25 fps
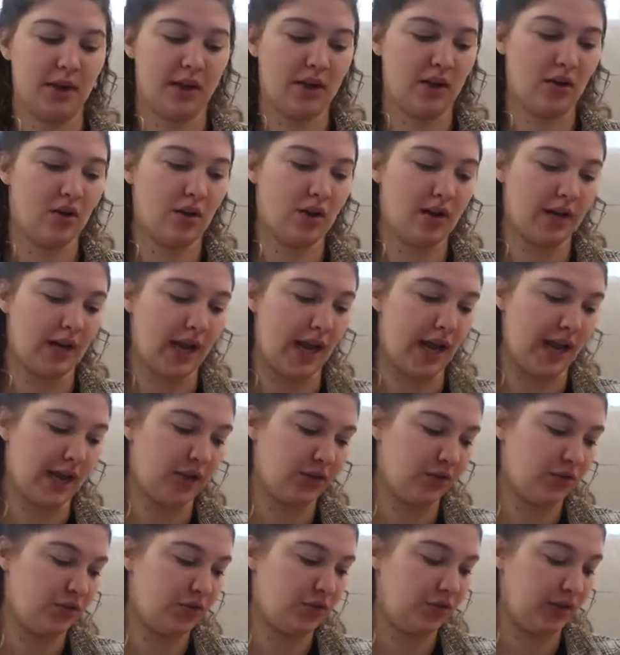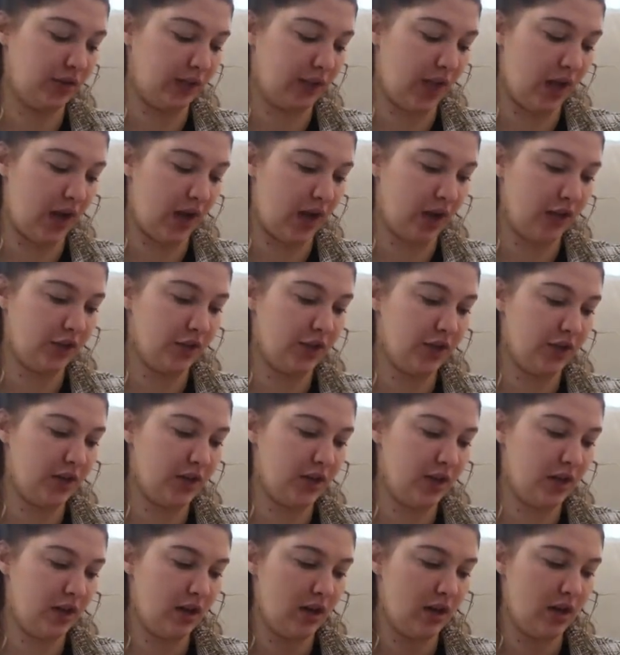I got an extra large
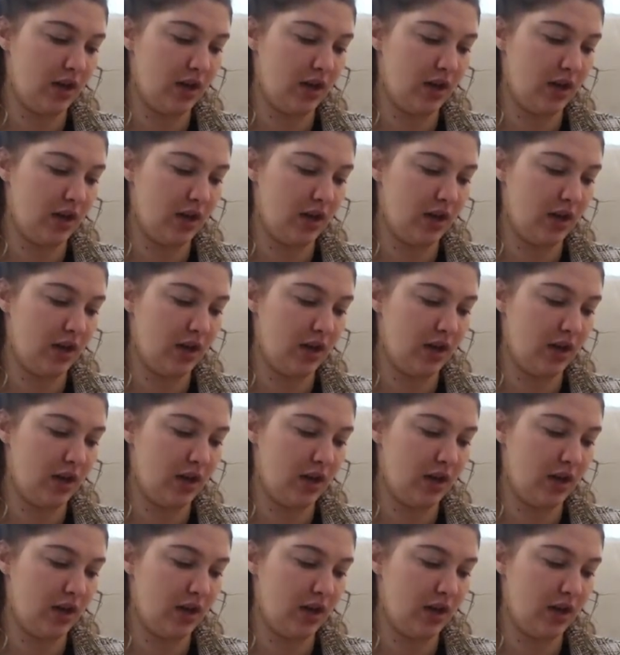in,